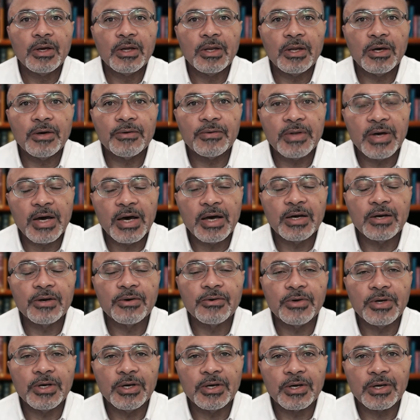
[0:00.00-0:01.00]
Now,
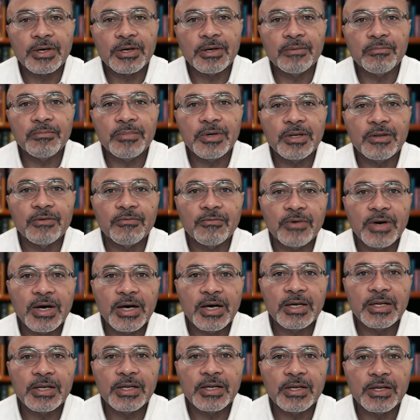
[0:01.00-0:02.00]
diarrhea can be
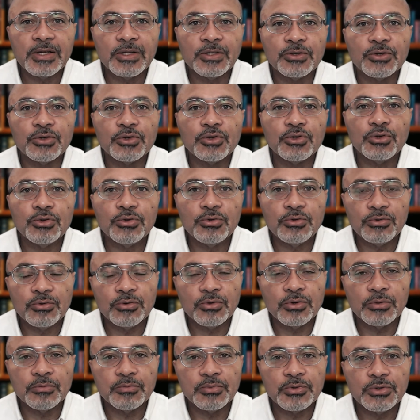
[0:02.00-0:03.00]
divided into two
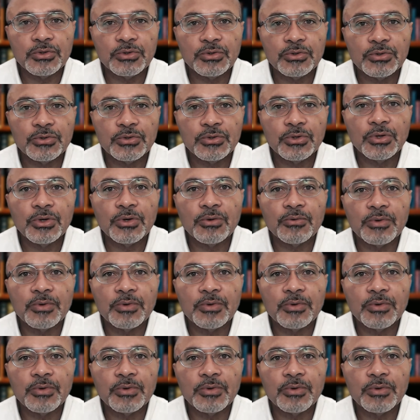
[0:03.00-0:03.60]
groups.